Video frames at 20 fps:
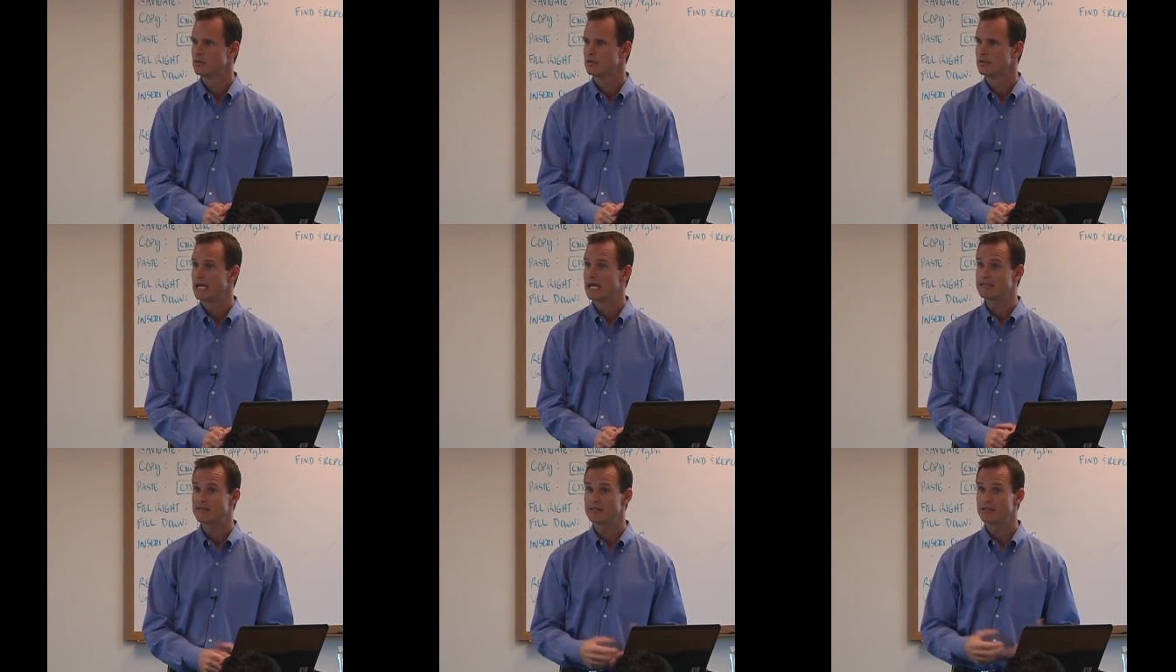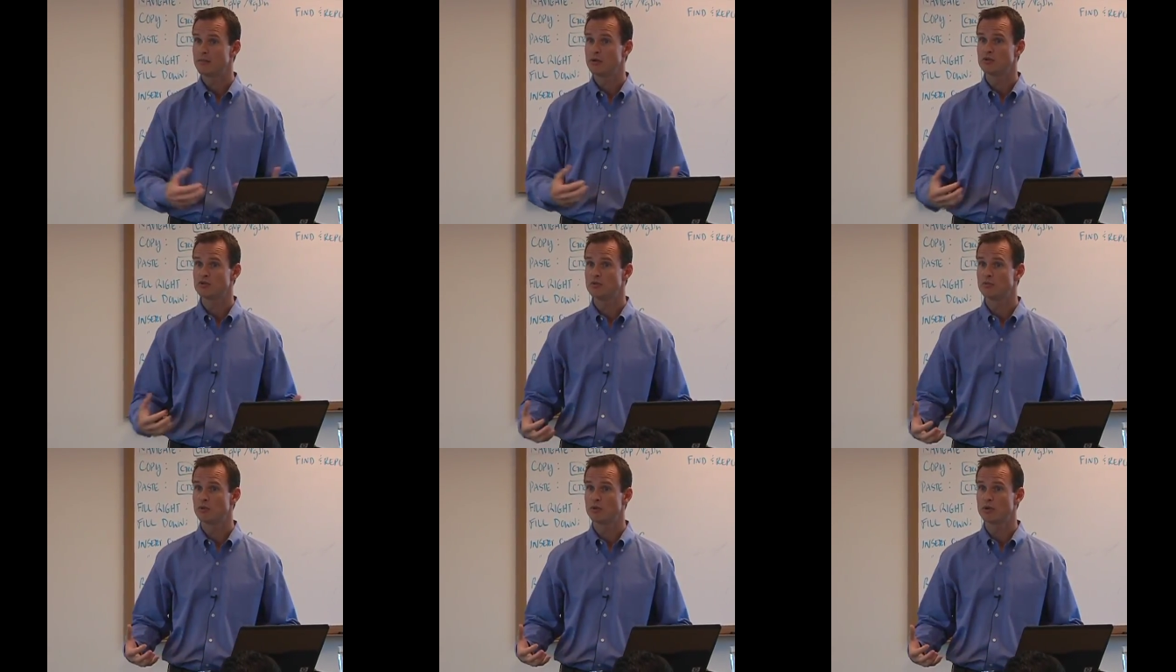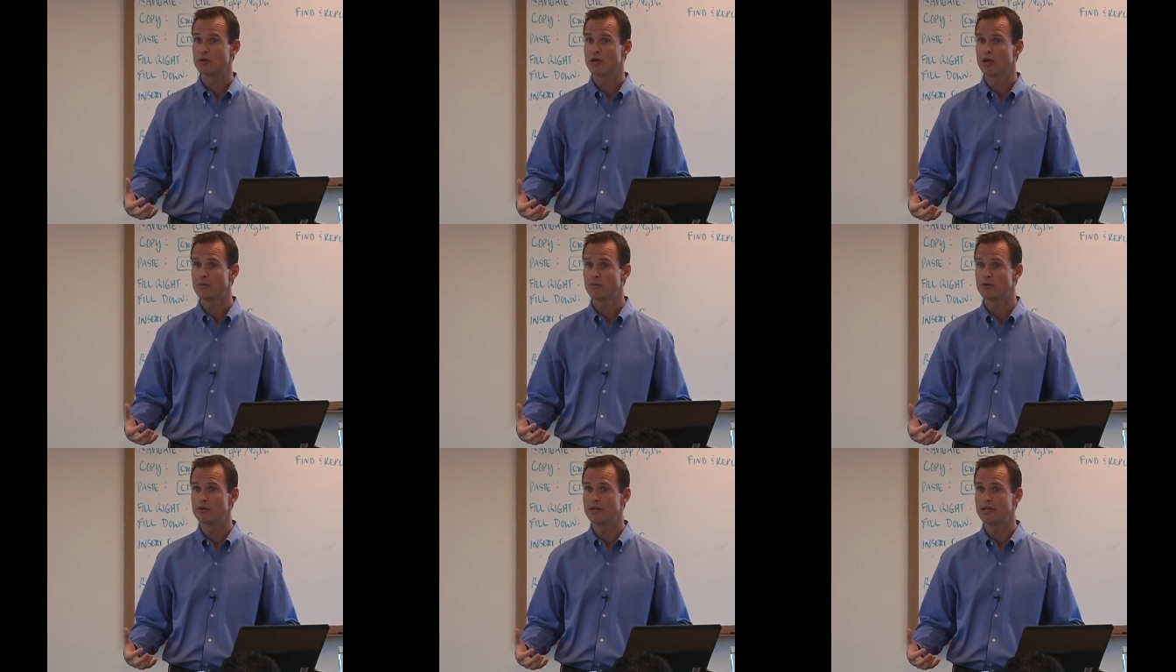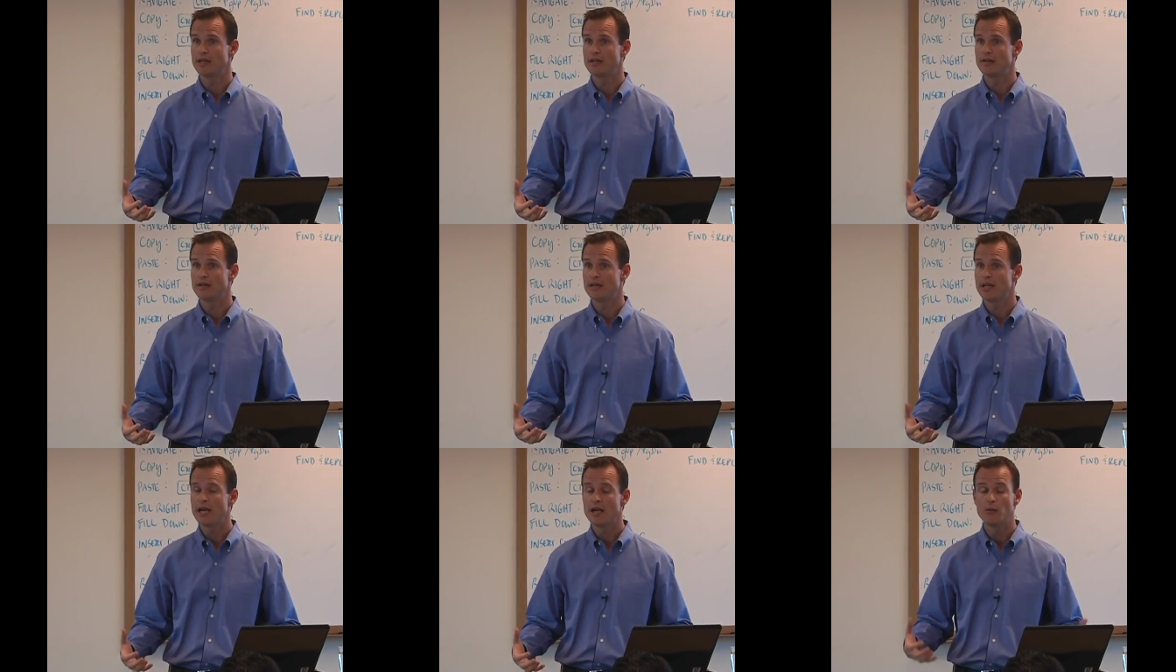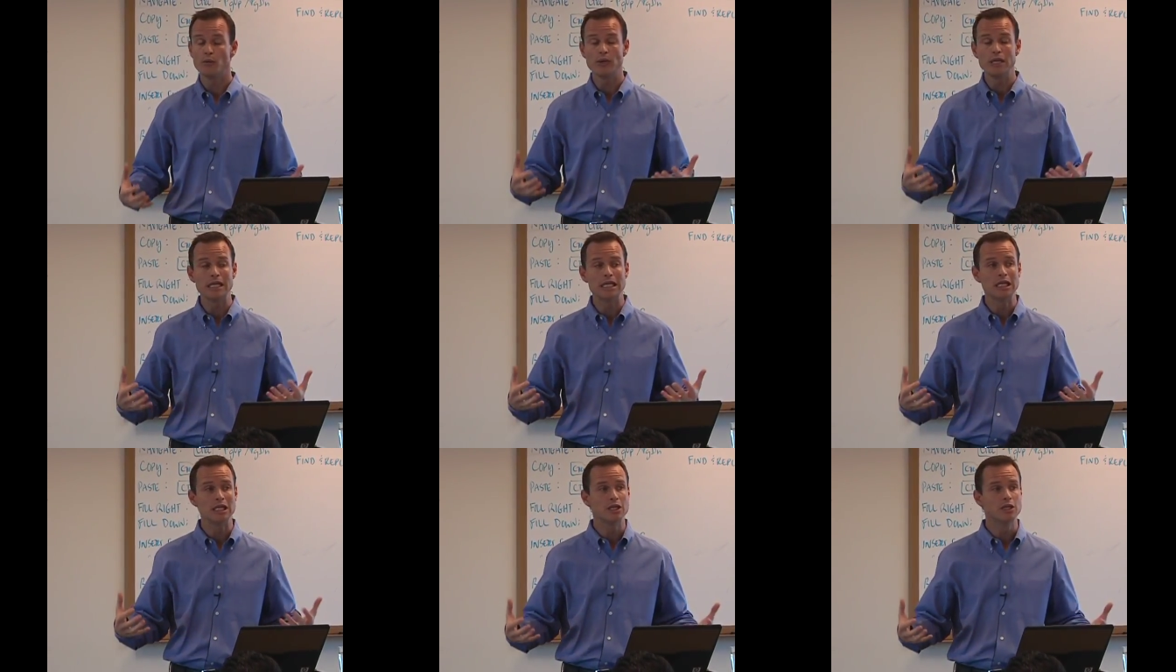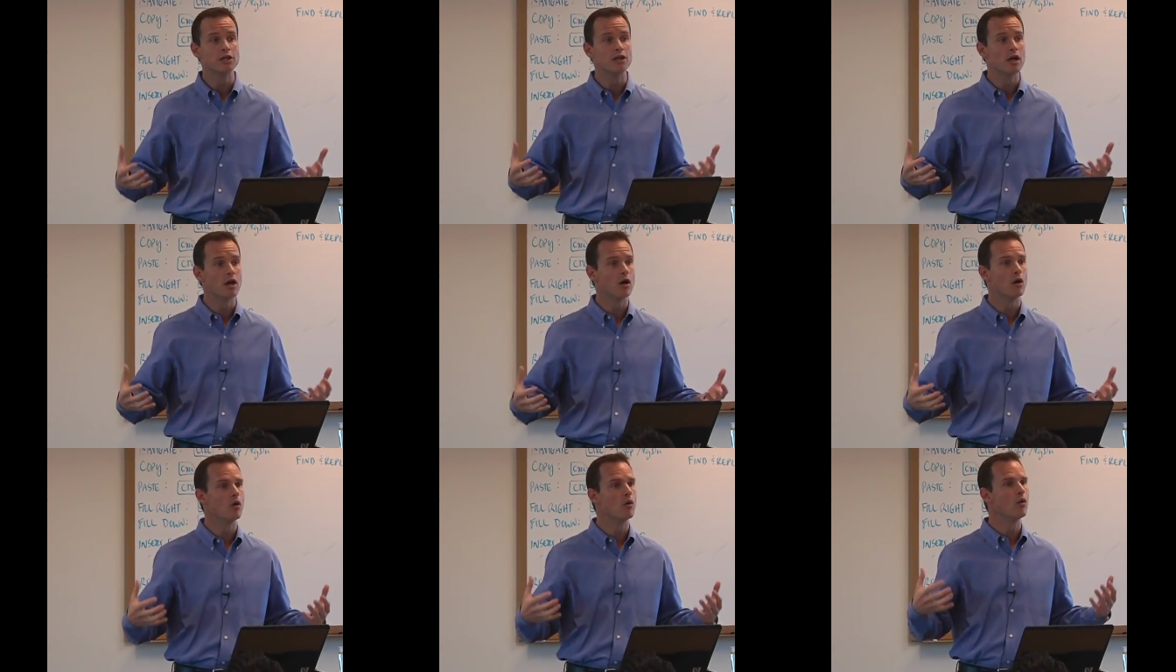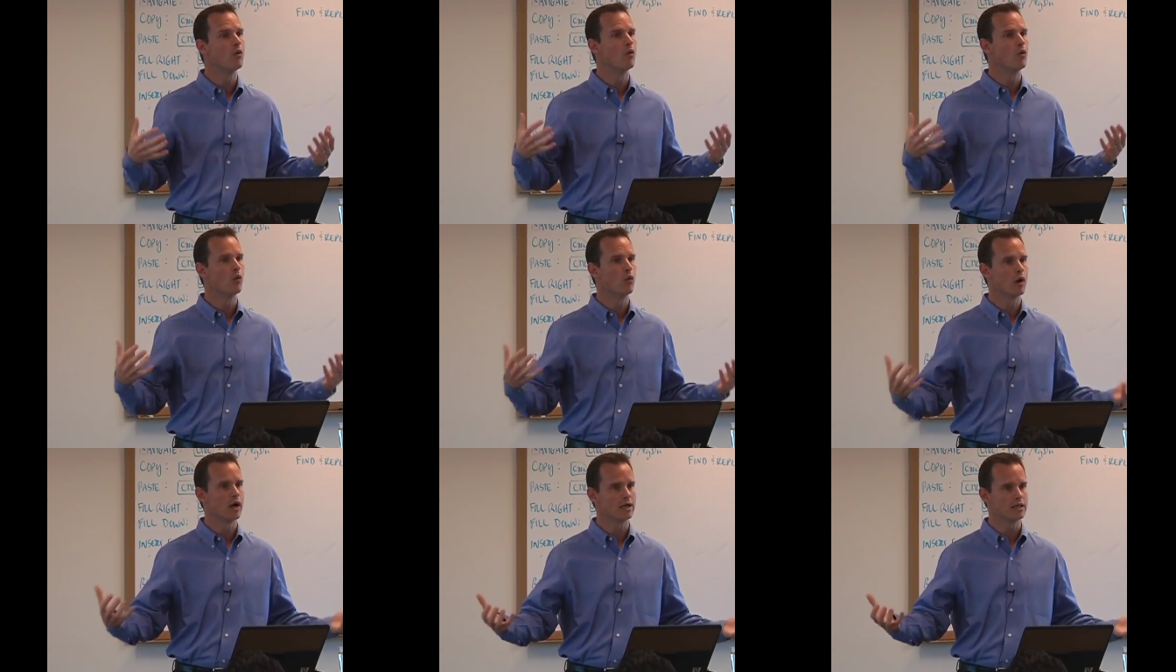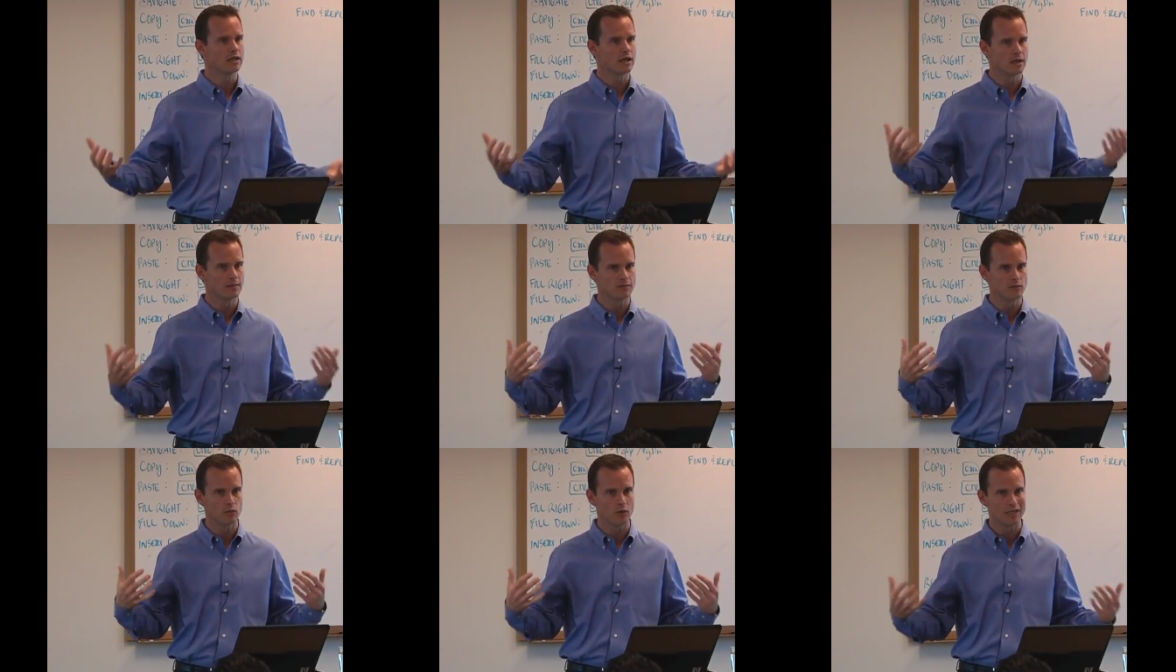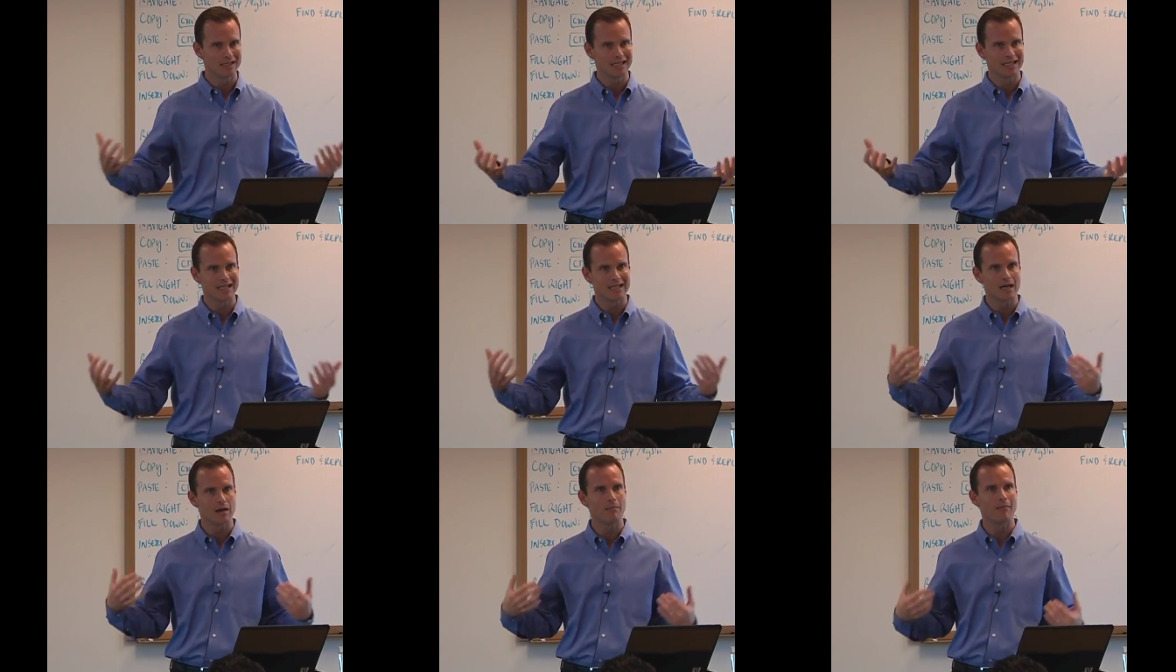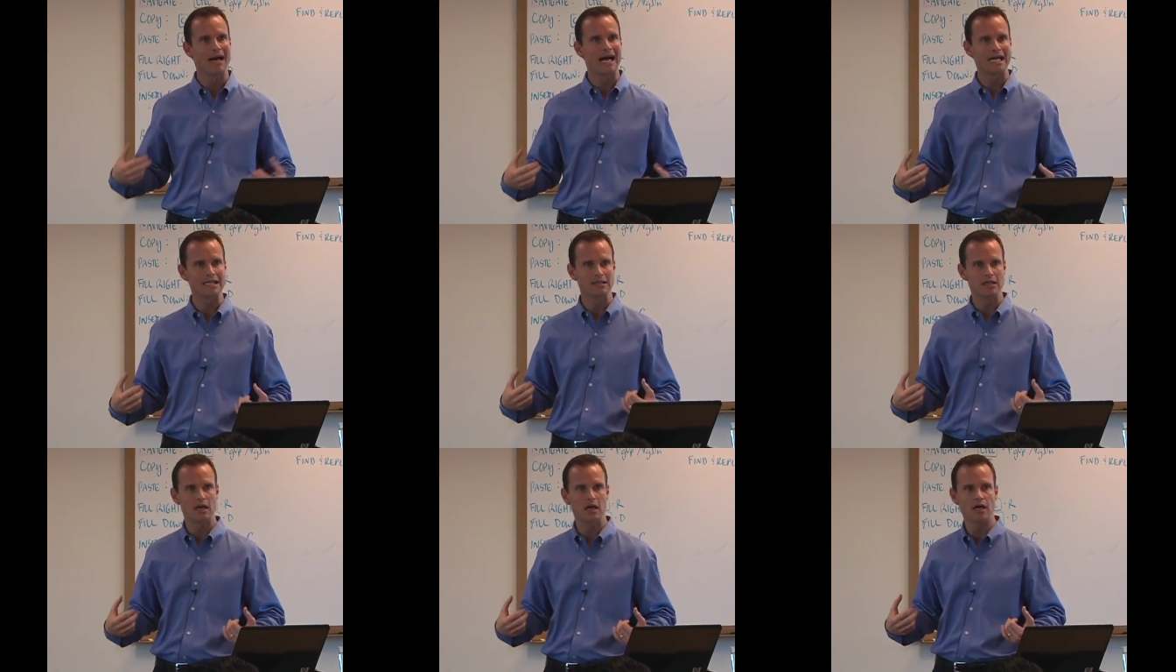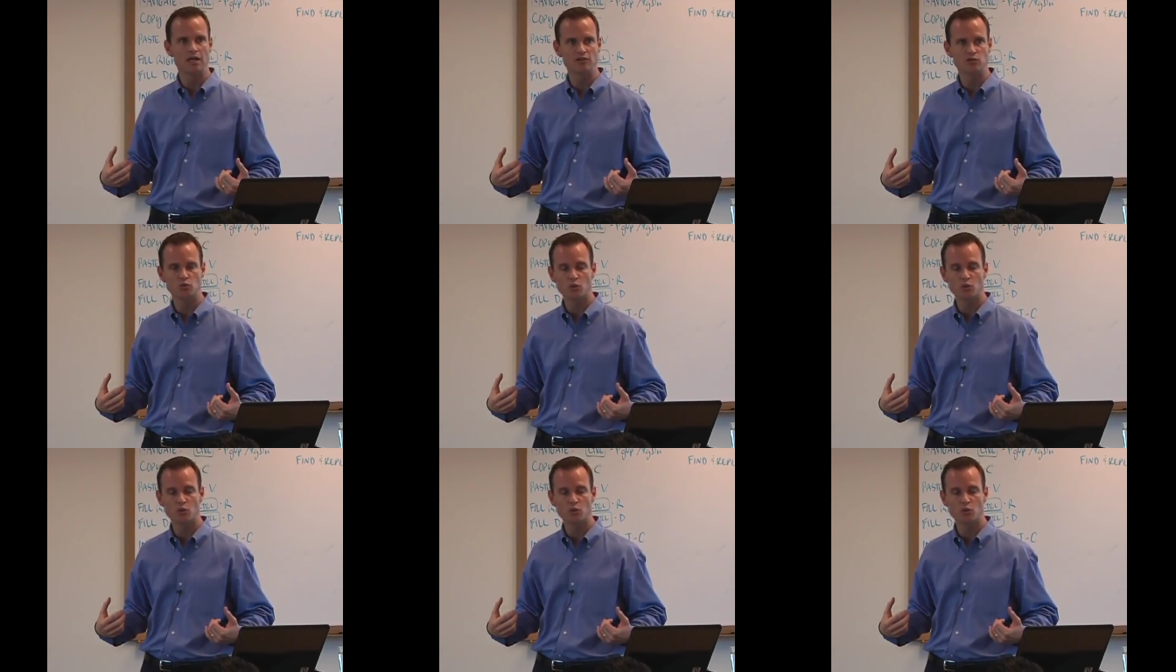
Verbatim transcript: That's the most important number at the end of the day. We need to know what, what can come back to us.